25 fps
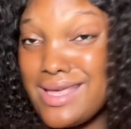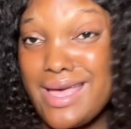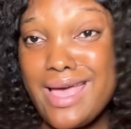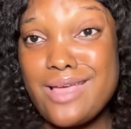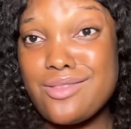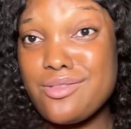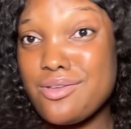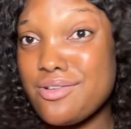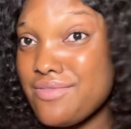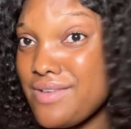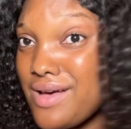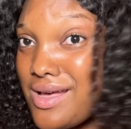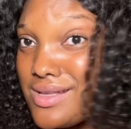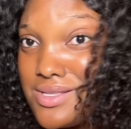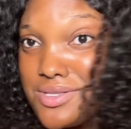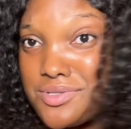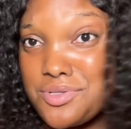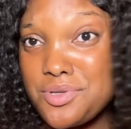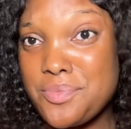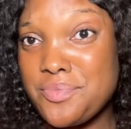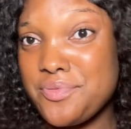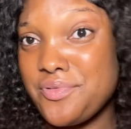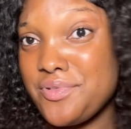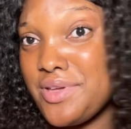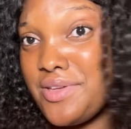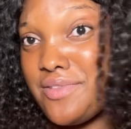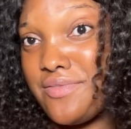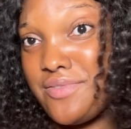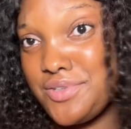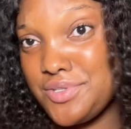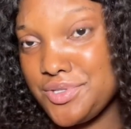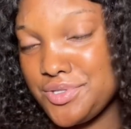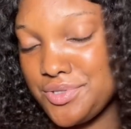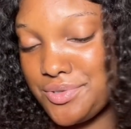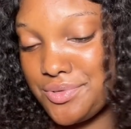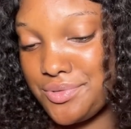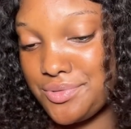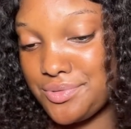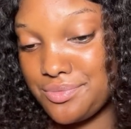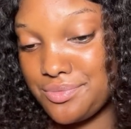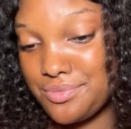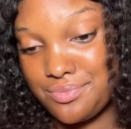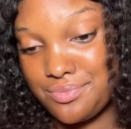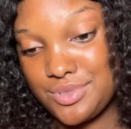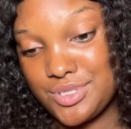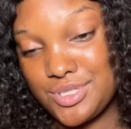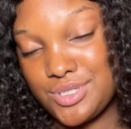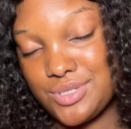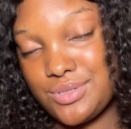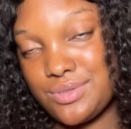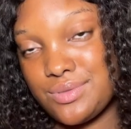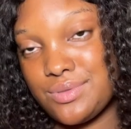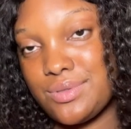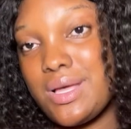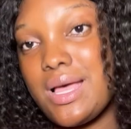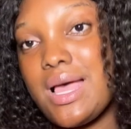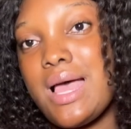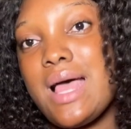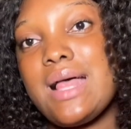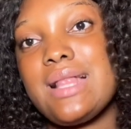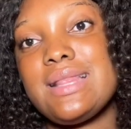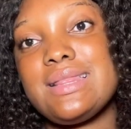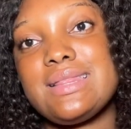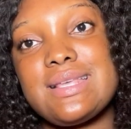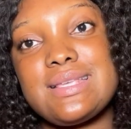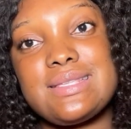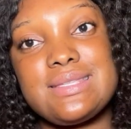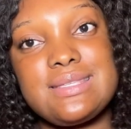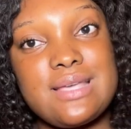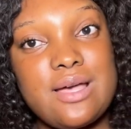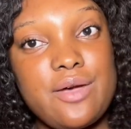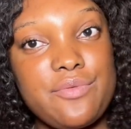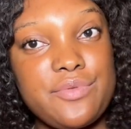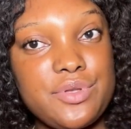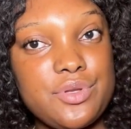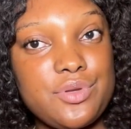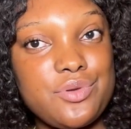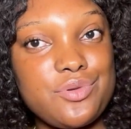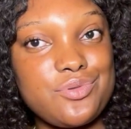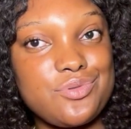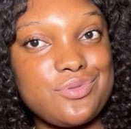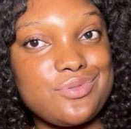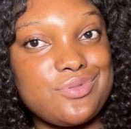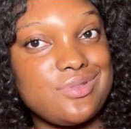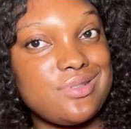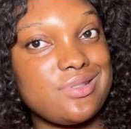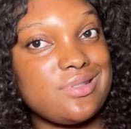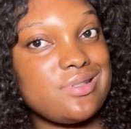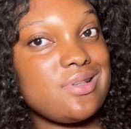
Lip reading: head of house is up for eviction. So let's see how it goes.